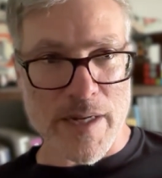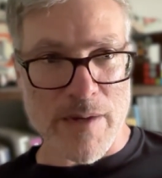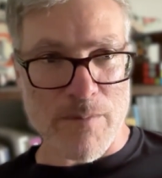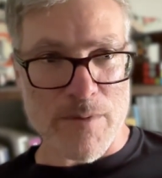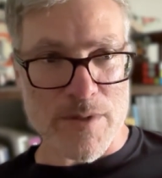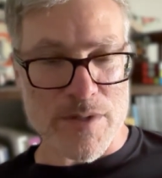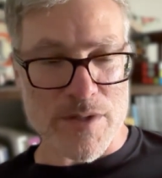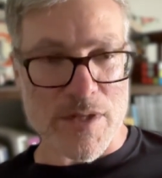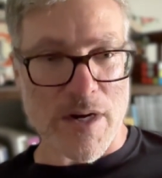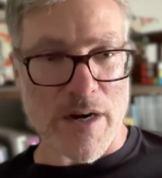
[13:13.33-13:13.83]
and
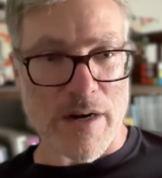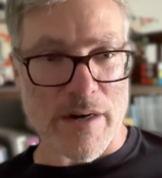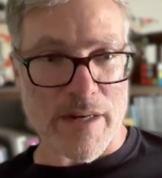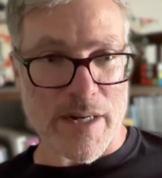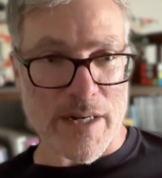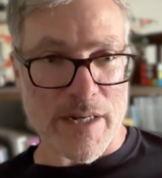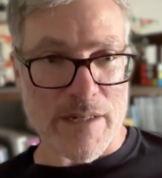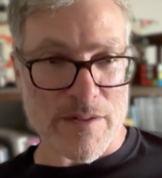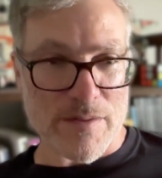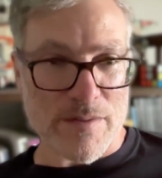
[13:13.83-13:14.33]
was
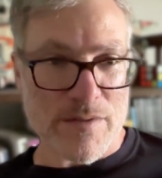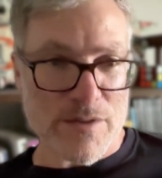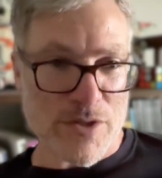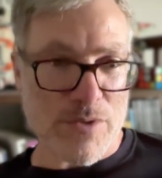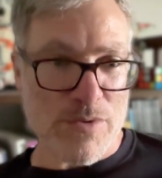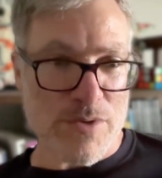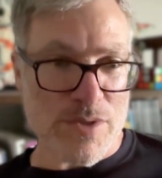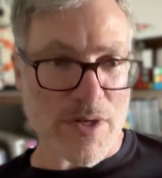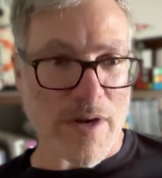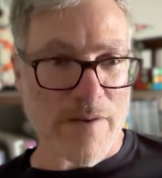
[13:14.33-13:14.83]
targeted
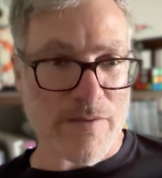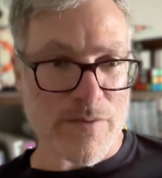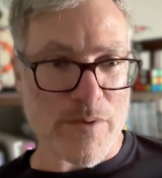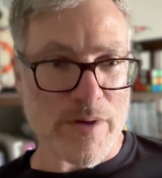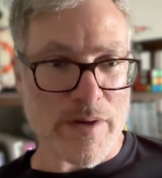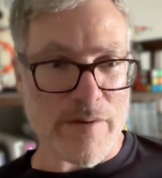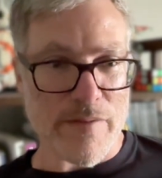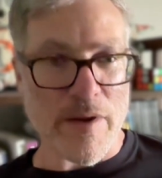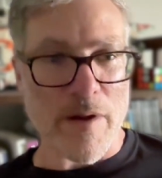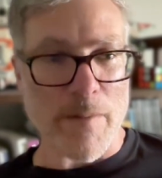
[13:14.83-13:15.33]
to
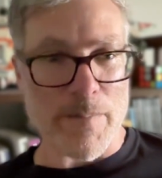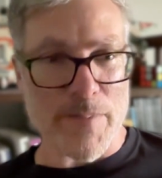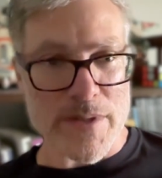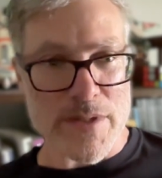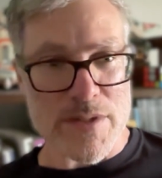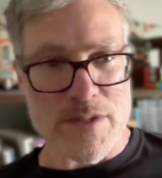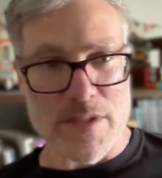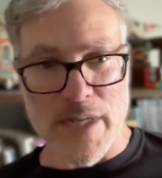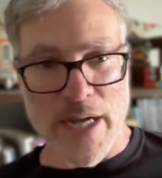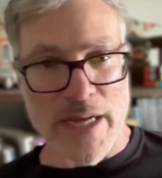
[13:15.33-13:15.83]
software
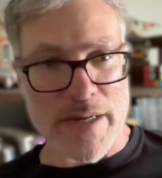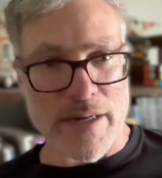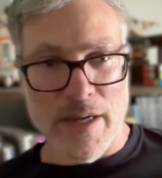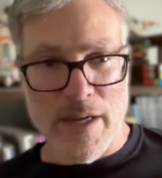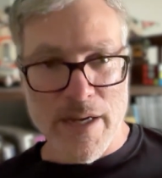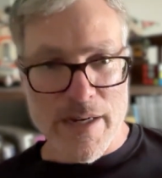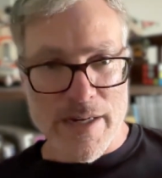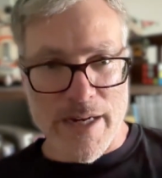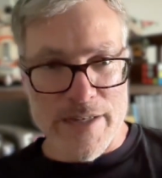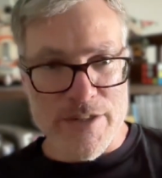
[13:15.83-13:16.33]
developers, not
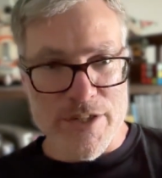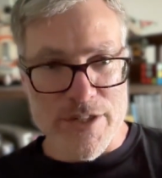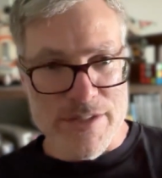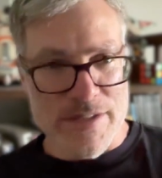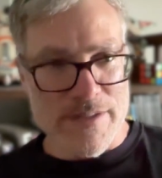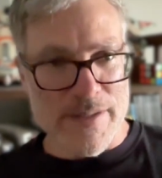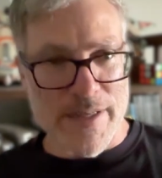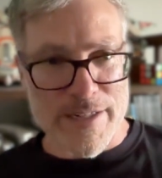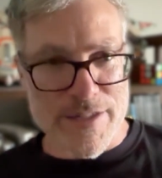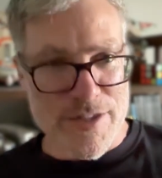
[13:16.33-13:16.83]
just
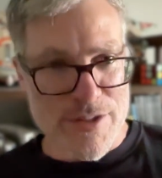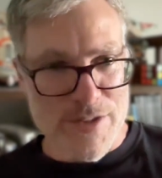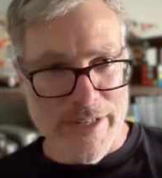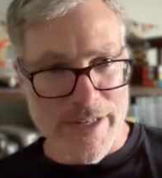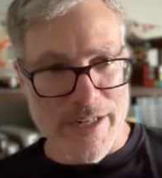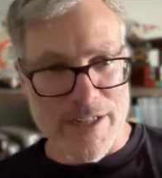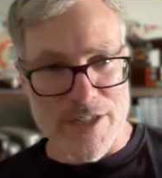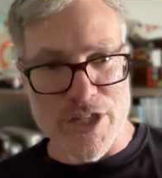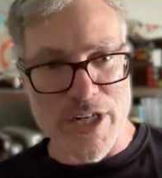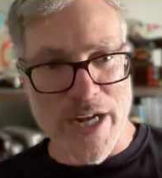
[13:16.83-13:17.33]

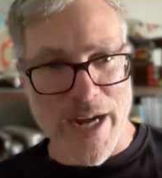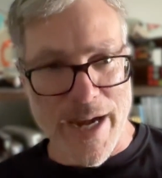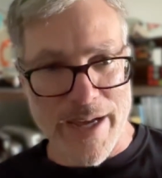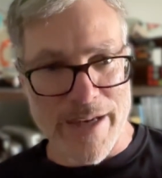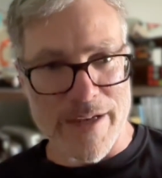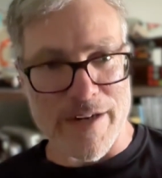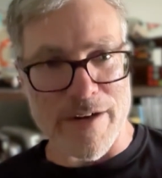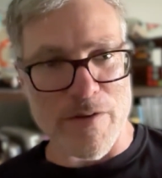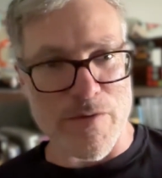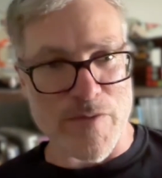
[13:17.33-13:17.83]
like a chat
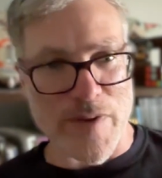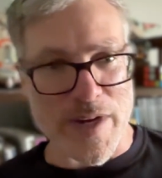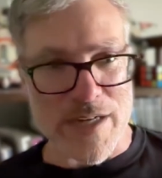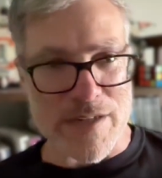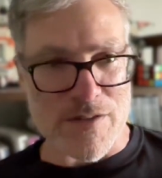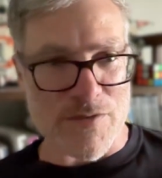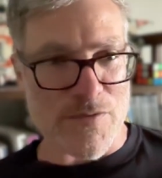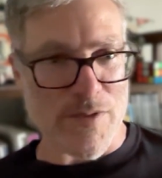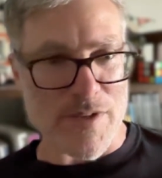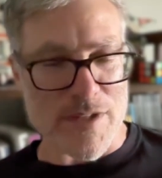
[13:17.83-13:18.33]

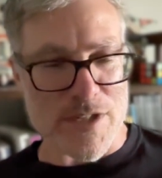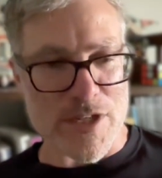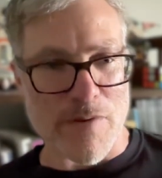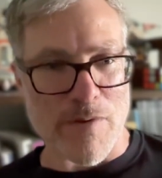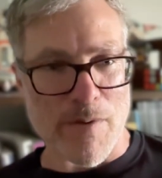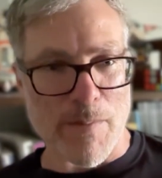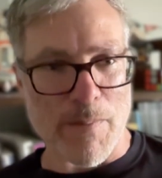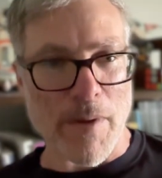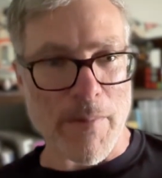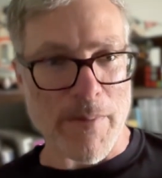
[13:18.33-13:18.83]
interface for the
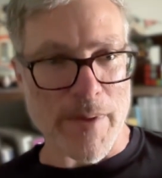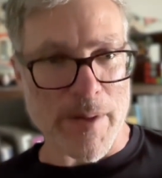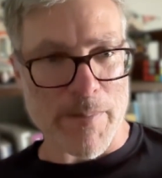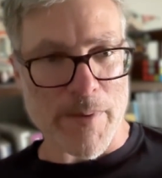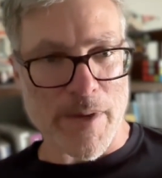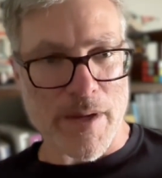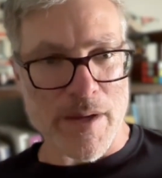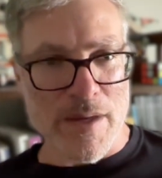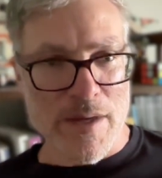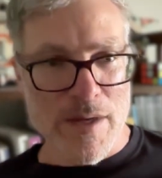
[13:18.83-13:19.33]
general public,
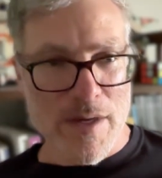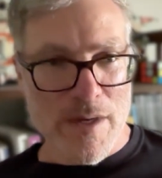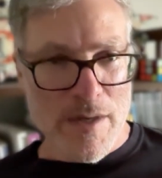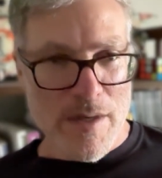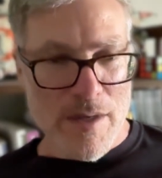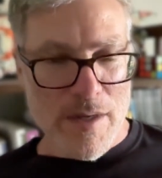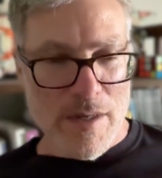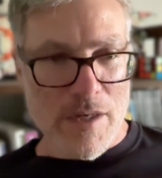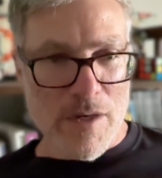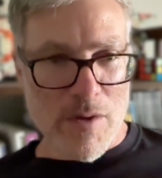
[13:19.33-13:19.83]
but
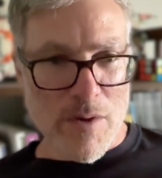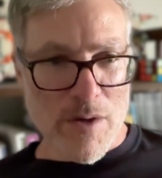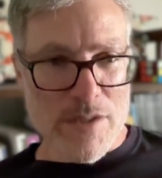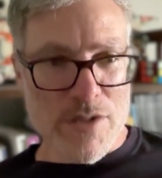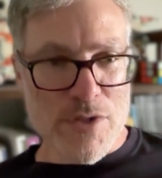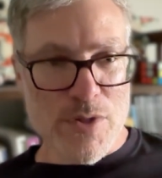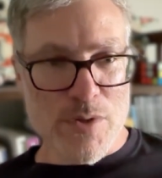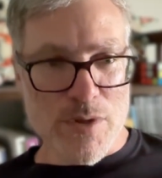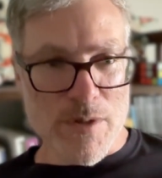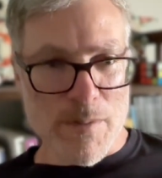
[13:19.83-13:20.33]
a
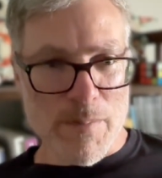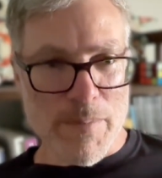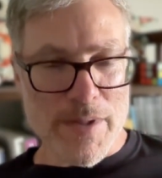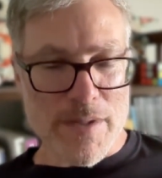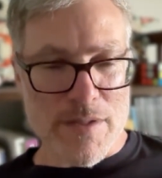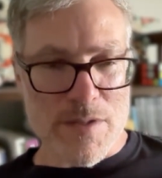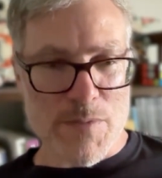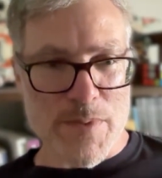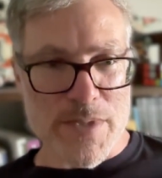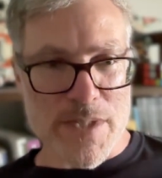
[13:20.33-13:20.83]
tool
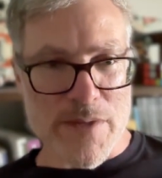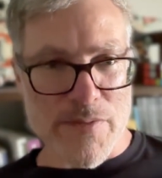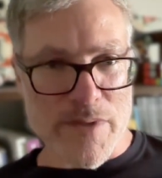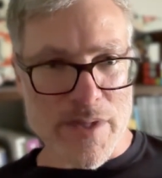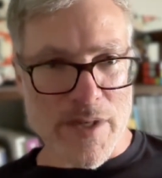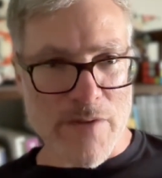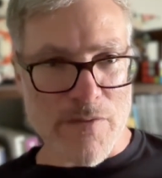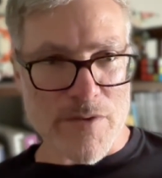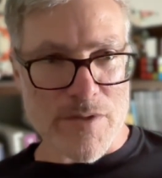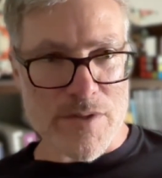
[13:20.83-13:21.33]
built
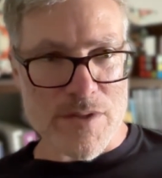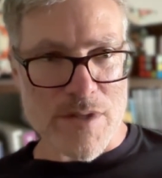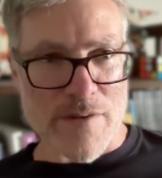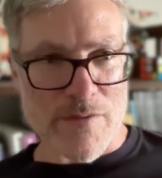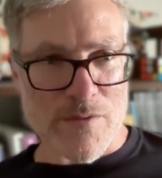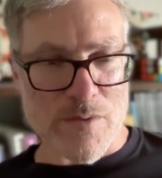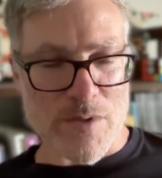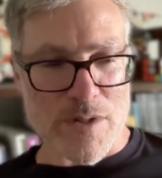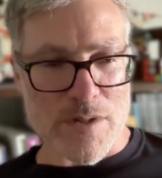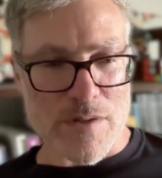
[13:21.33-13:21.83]
specifically for
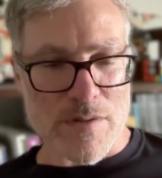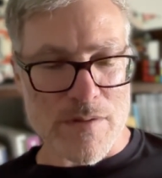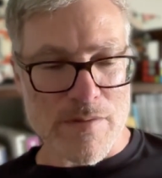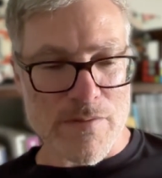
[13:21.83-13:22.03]
software